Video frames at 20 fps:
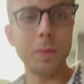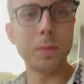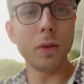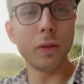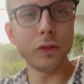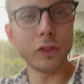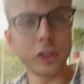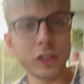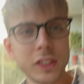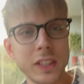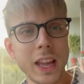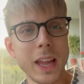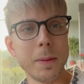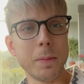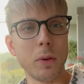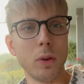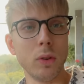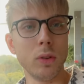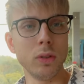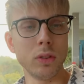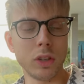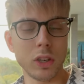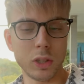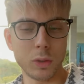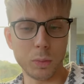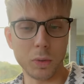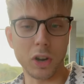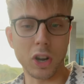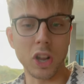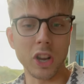moved to a table because
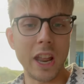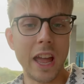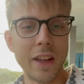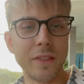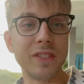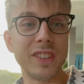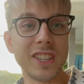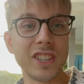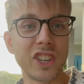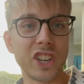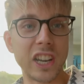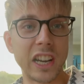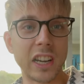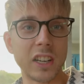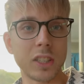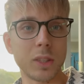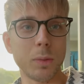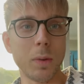we're gonna have dinner here as